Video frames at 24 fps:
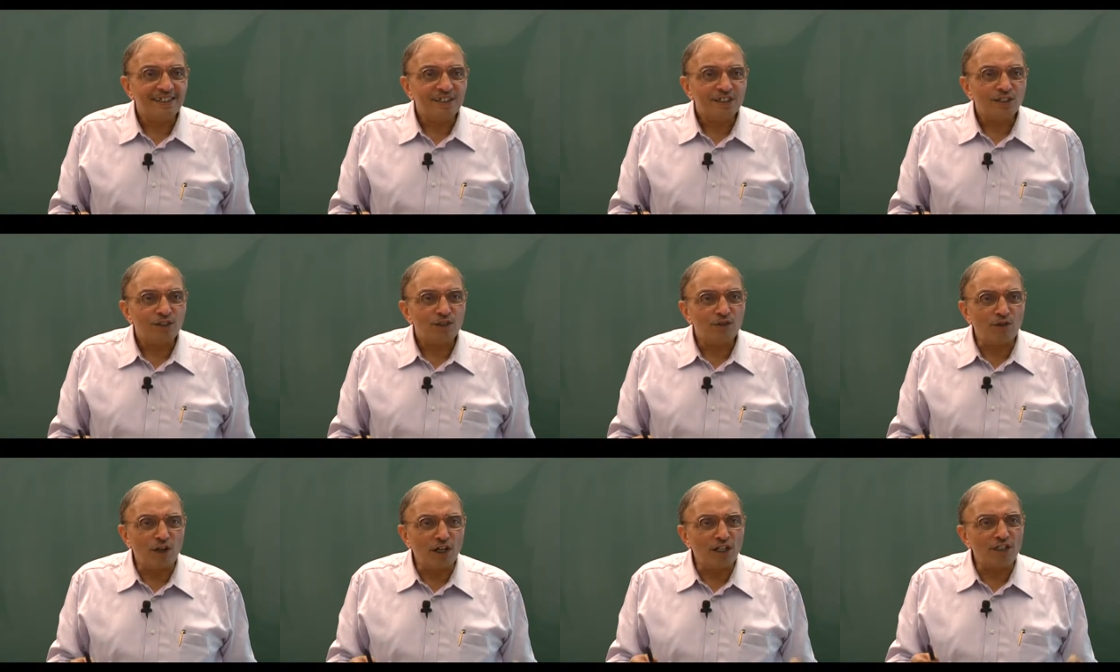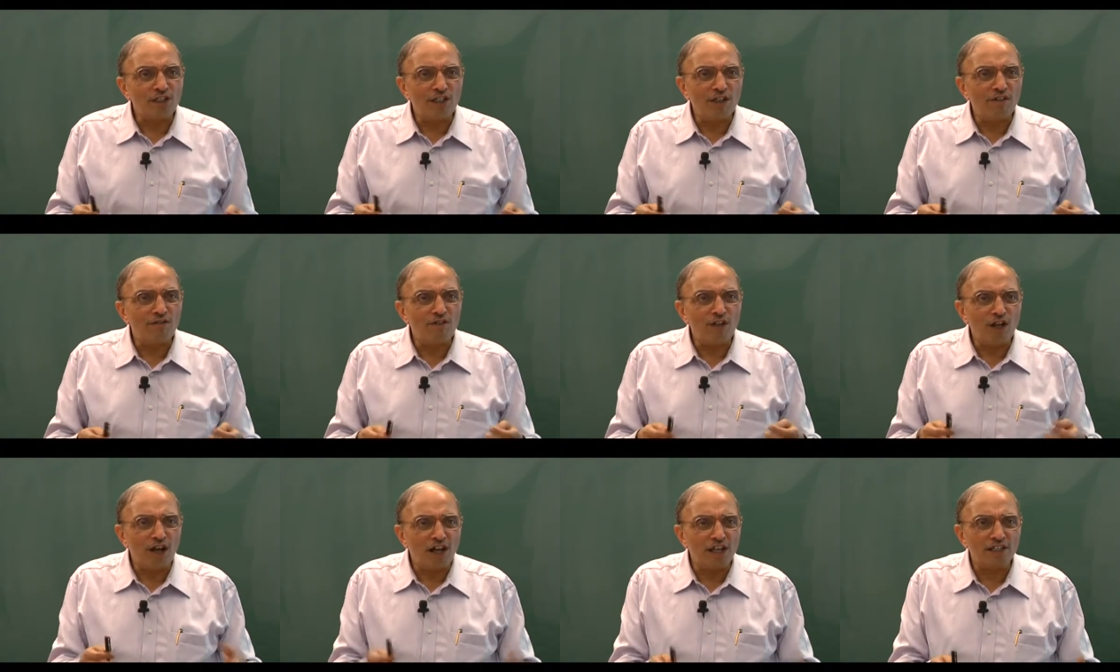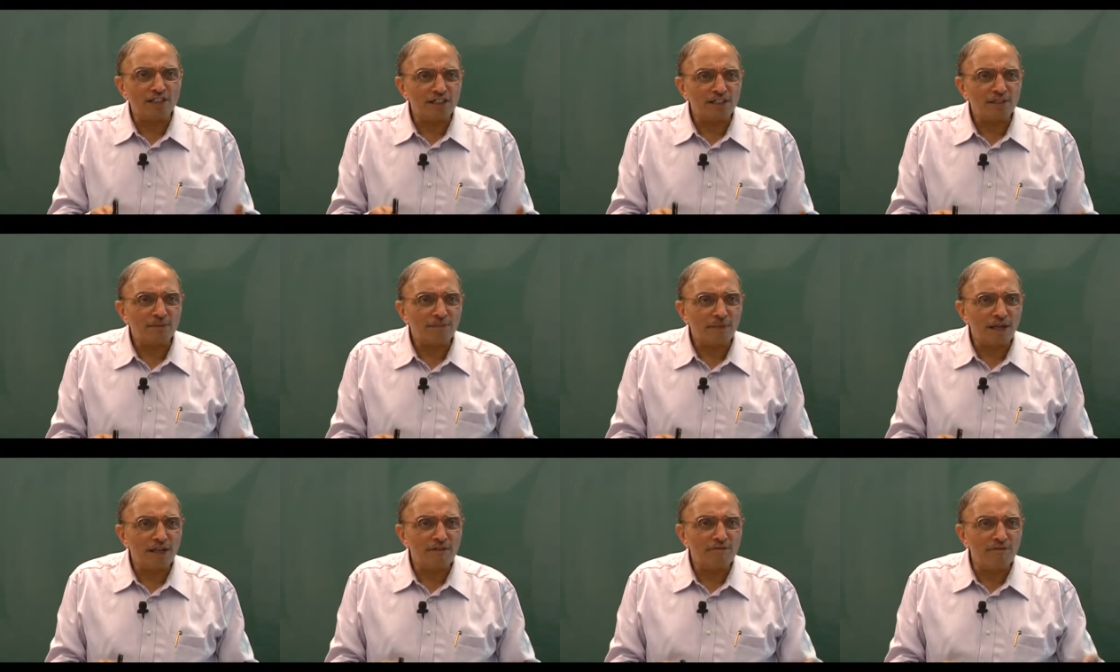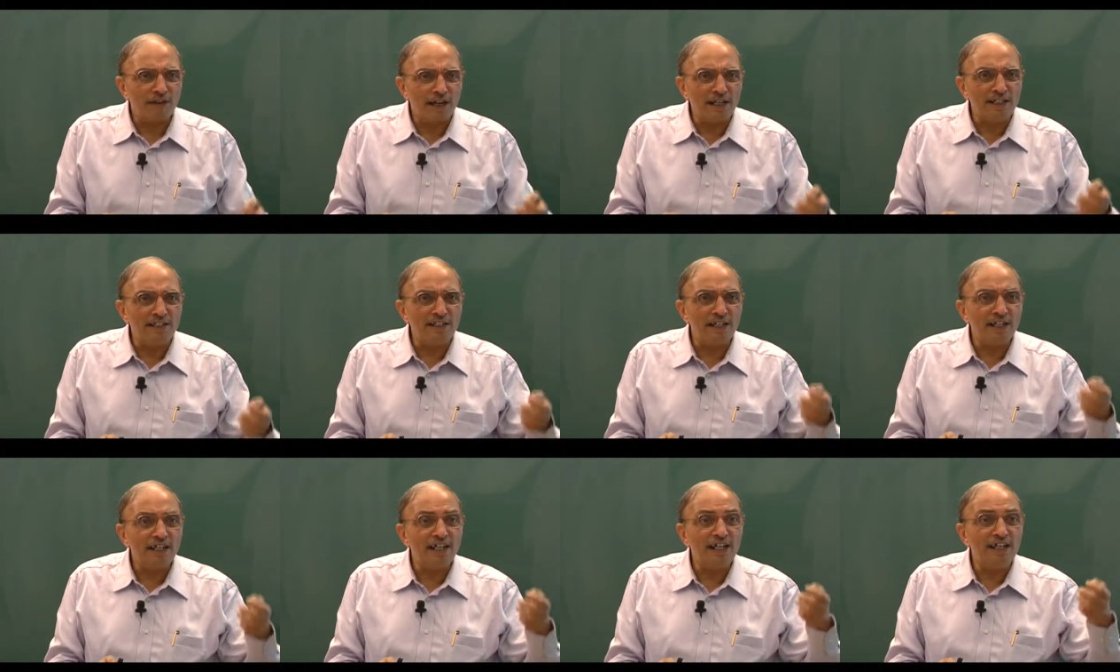so what you have lost by
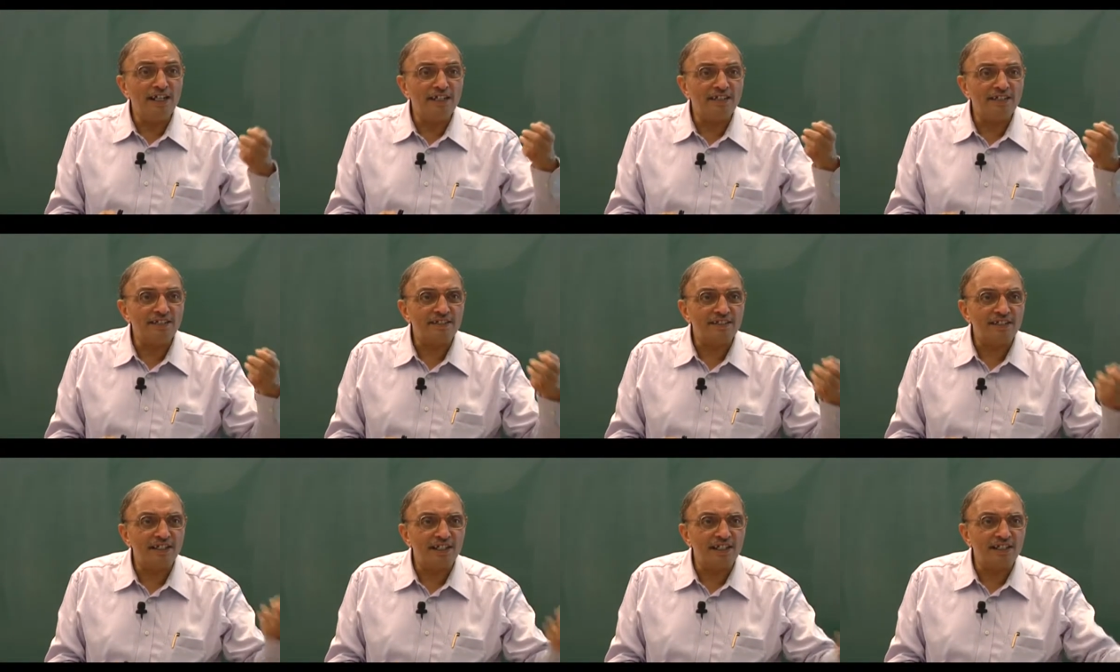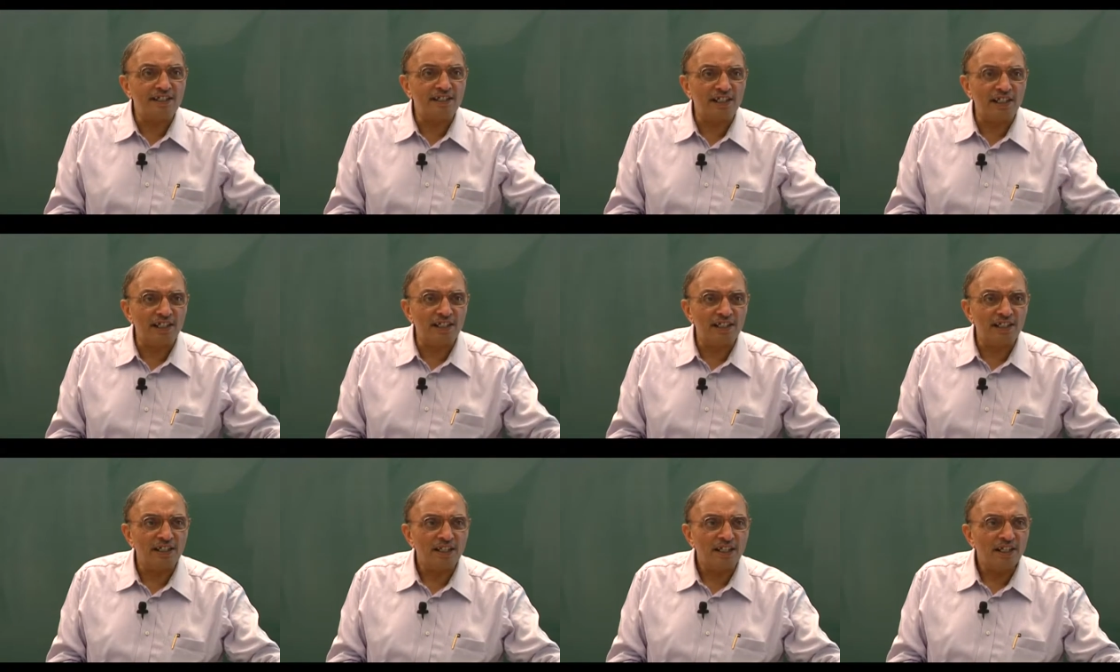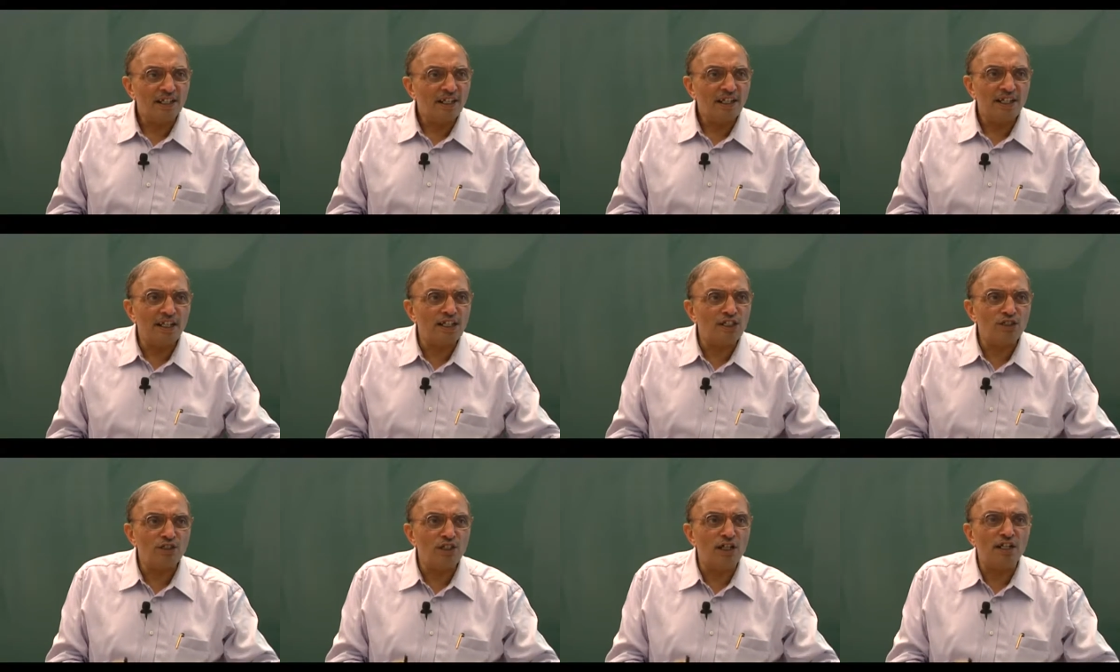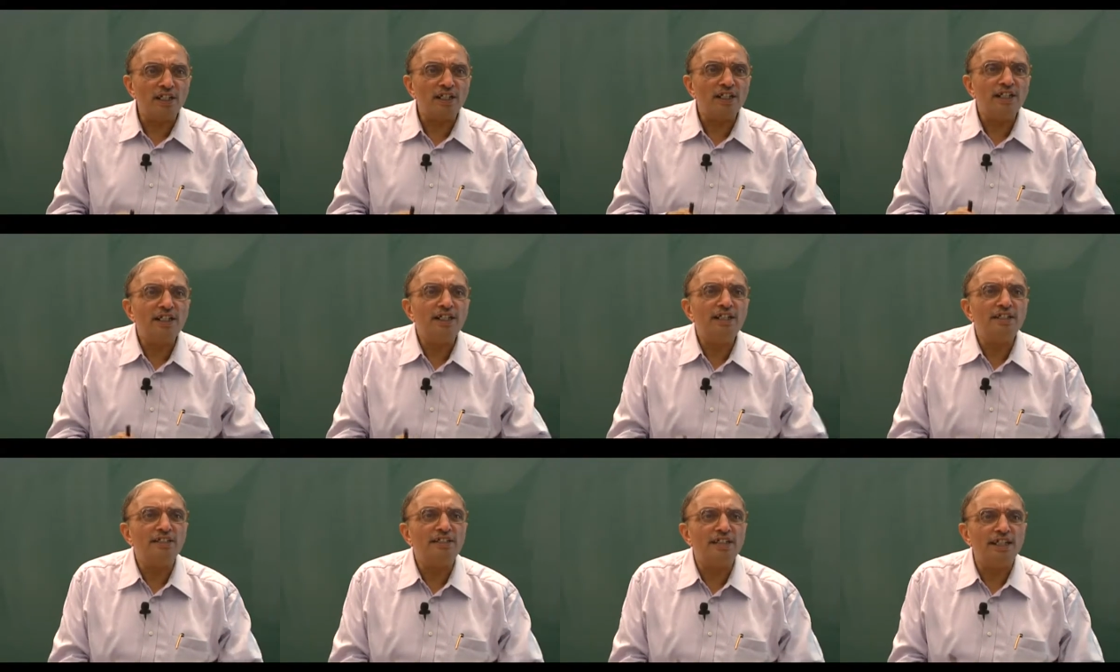one indiscretion is not
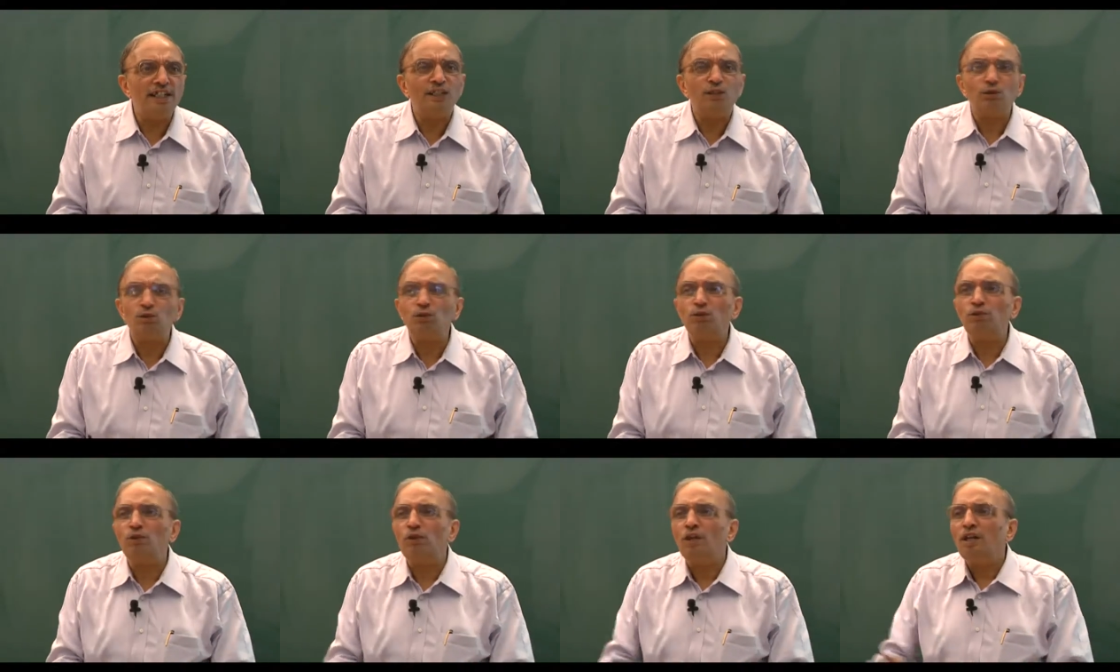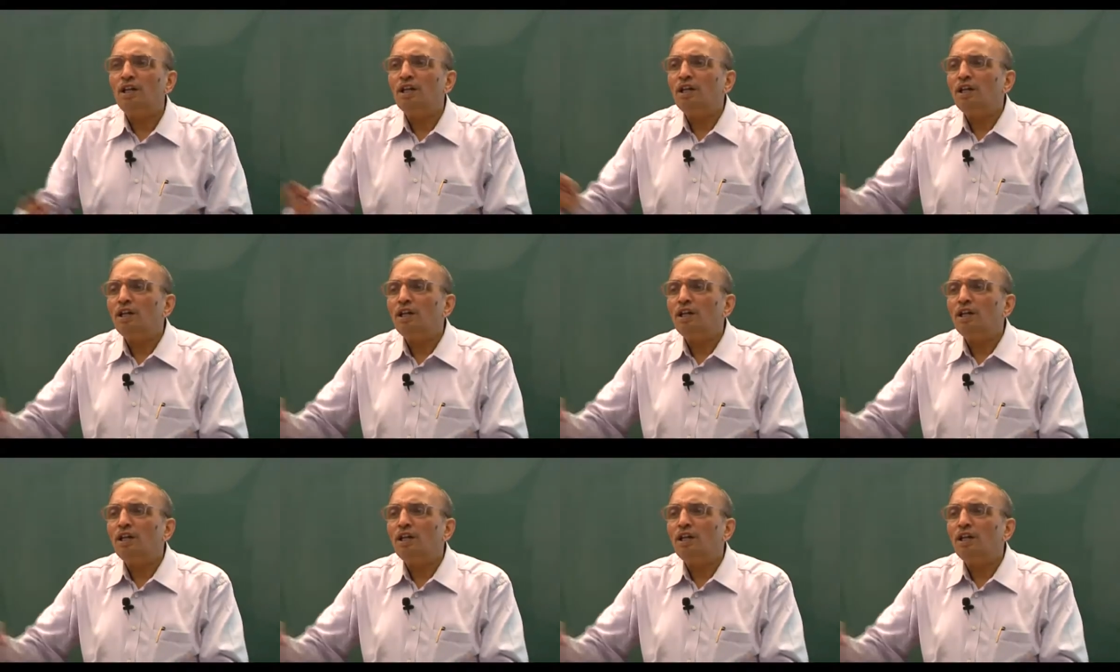easy to